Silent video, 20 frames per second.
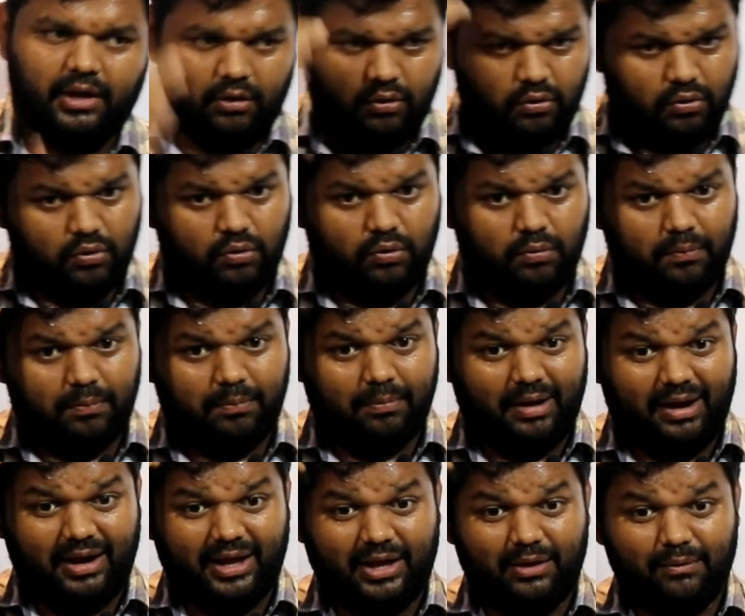you
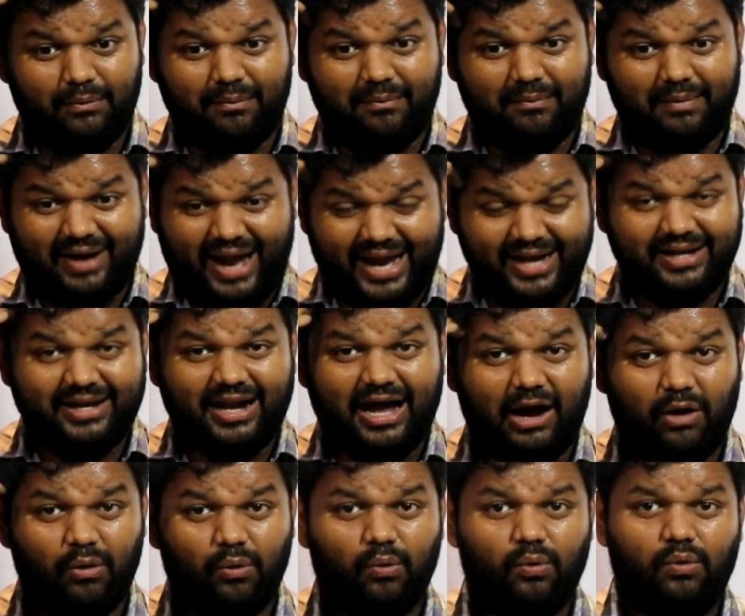right
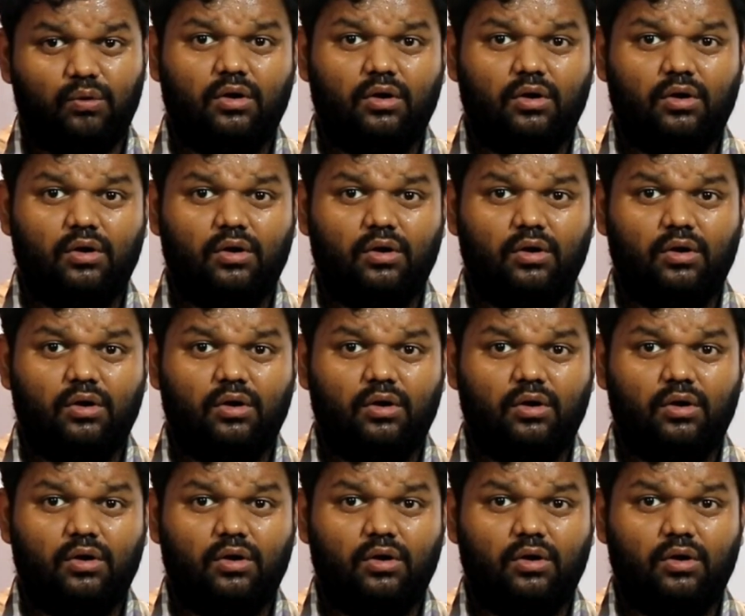now,